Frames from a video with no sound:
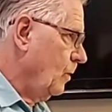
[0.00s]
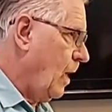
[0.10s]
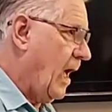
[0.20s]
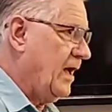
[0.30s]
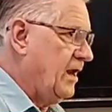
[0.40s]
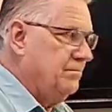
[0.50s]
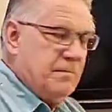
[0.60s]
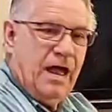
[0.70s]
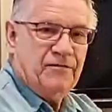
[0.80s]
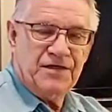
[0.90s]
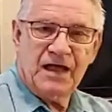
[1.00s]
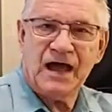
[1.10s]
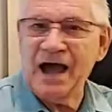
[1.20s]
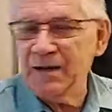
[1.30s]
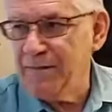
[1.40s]
And everything
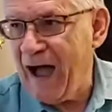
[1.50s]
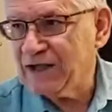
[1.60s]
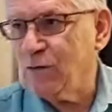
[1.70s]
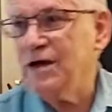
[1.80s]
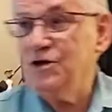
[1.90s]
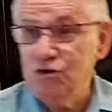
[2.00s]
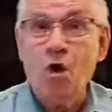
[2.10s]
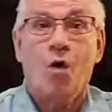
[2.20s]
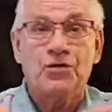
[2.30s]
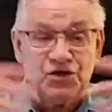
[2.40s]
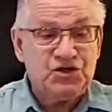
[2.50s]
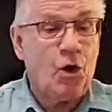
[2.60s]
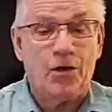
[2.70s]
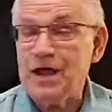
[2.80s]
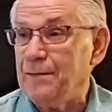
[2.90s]
kind of backed away. You know the
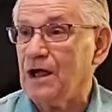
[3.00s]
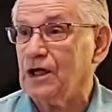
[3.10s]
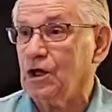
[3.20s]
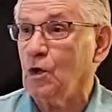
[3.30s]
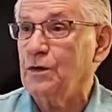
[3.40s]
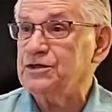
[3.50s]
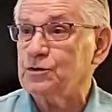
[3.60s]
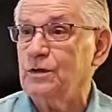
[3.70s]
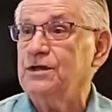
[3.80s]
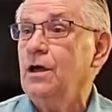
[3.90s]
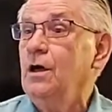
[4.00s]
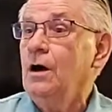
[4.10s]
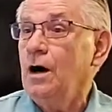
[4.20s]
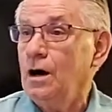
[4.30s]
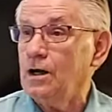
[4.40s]
story. I'm not going to go into it.
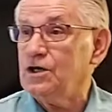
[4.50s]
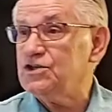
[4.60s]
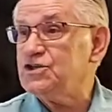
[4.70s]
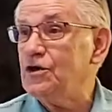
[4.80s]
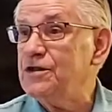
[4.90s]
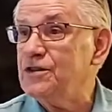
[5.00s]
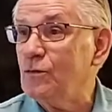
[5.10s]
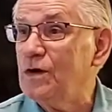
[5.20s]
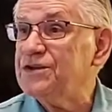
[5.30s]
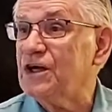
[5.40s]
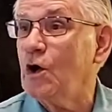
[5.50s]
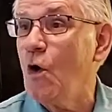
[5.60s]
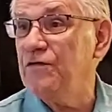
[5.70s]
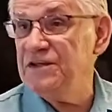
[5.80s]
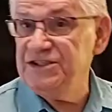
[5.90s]
Concerning what the
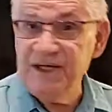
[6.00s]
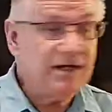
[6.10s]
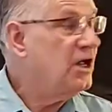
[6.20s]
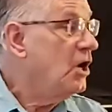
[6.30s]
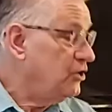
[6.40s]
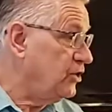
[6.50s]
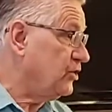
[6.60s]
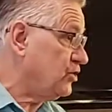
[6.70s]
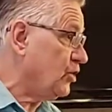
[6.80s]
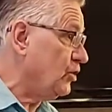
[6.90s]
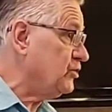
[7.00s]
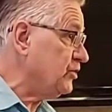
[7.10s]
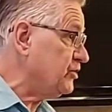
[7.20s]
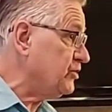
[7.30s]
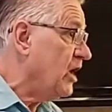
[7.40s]
COVID did to the
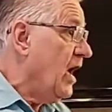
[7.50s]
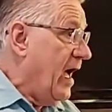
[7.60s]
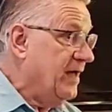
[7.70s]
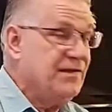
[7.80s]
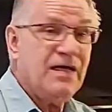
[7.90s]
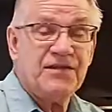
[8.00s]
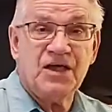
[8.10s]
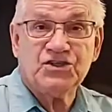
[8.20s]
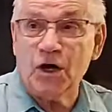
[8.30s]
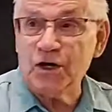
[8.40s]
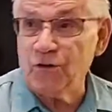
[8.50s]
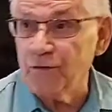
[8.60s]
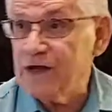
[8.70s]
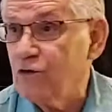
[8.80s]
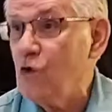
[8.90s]
churches, and then they started
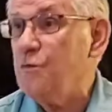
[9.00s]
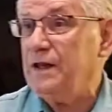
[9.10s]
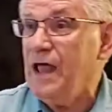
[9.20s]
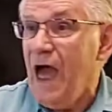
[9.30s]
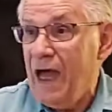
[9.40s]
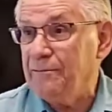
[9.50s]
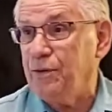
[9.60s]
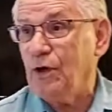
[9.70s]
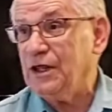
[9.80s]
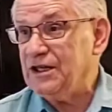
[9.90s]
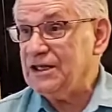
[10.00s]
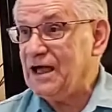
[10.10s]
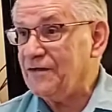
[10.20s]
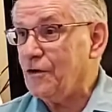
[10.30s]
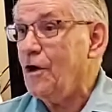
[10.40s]
regrouping and pulling
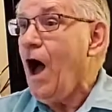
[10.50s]
together.